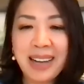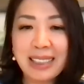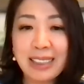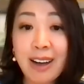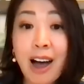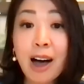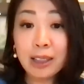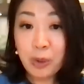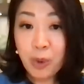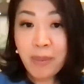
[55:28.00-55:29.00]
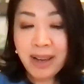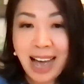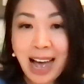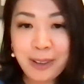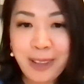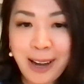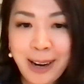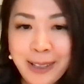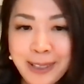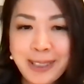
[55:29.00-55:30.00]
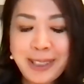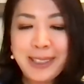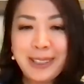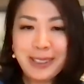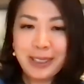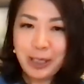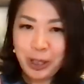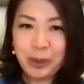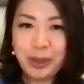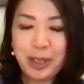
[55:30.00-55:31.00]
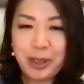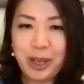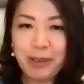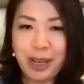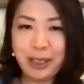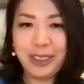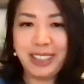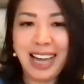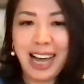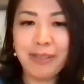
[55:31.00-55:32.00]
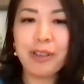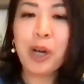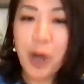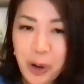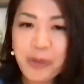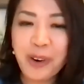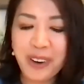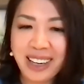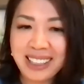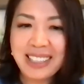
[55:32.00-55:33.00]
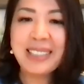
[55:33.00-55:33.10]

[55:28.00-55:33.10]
And to all the women out there, you deserve a good life. Go for it.